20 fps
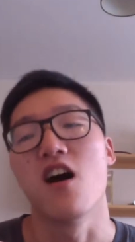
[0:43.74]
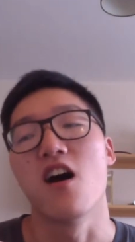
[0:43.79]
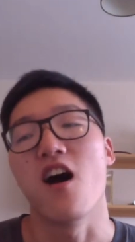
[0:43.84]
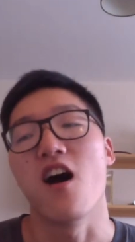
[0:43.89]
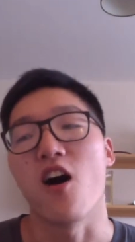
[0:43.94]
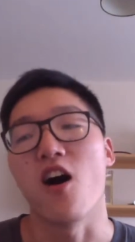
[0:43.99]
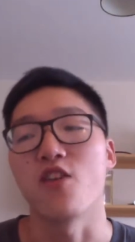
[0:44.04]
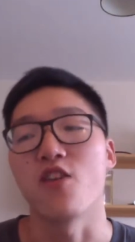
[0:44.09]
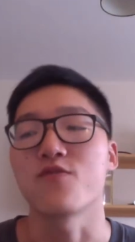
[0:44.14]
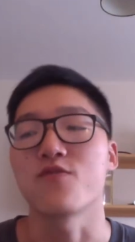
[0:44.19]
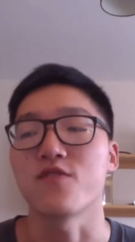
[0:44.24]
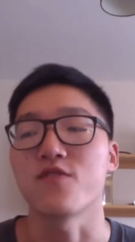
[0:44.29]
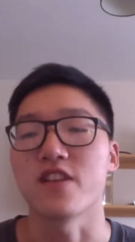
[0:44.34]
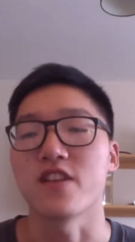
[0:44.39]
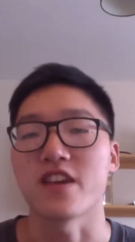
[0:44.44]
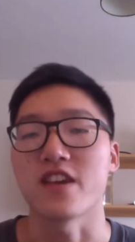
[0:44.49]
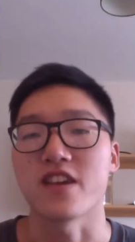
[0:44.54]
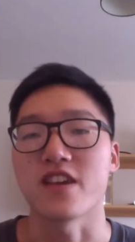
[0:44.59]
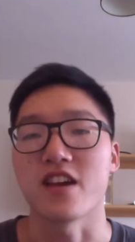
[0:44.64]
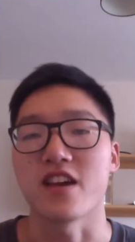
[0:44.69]

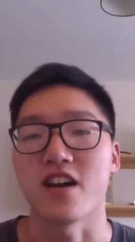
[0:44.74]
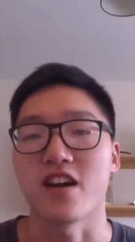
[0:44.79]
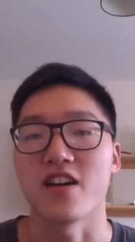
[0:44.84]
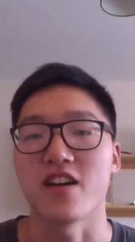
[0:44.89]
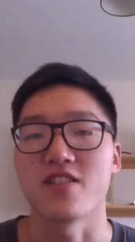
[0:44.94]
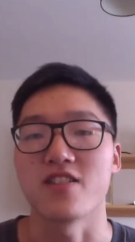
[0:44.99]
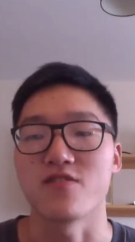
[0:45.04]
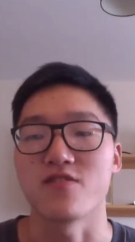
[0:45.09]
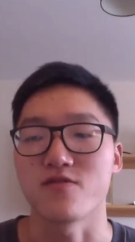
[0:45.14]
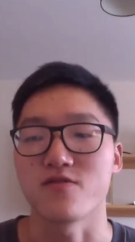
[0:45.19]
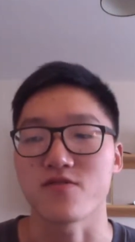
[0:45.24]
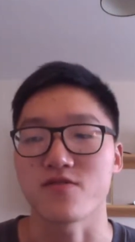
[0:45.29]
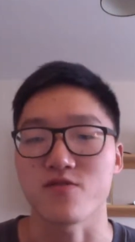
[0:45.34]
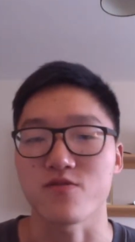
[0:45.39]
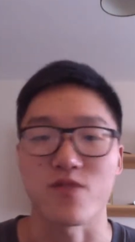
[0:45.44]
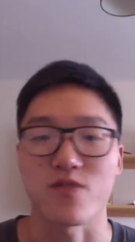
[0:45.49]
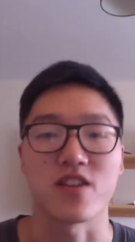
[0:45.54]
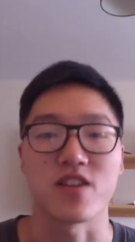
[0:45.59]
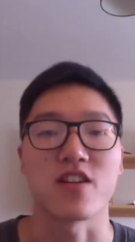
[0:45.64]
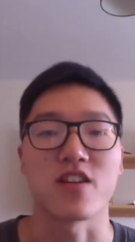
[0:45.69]
hopefully, this
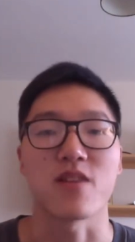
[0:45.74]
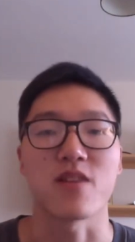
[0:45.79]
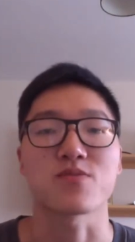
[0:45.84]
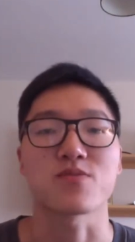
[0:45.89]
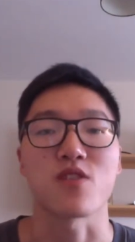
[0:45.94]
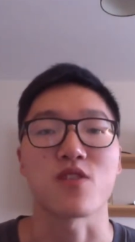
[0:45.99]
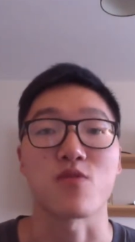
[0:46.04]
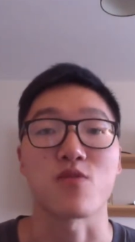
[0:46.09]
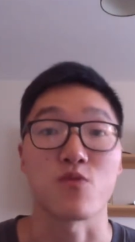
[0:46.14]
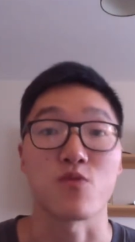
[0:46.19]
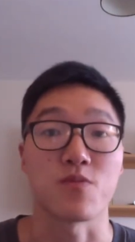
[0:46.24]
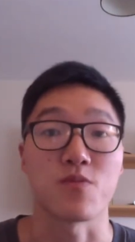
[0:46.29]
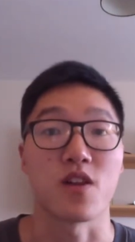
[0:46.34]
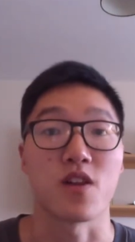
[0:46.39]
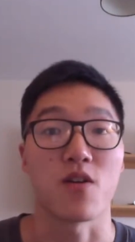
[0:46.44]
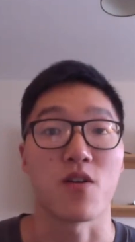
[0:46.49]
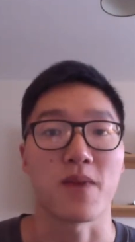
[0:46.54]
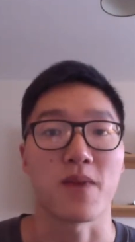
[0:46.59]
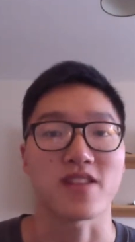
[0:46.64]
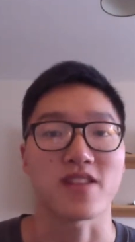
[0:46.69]
redone episode will be a
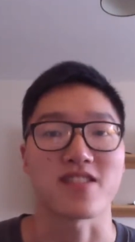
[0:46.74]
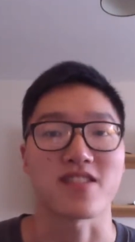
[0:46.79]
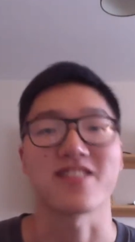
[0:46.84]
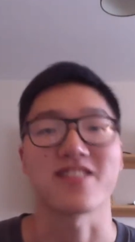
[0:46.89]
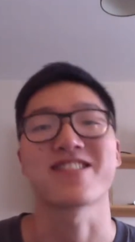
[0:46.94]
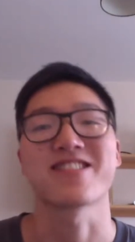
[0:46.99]
lot better.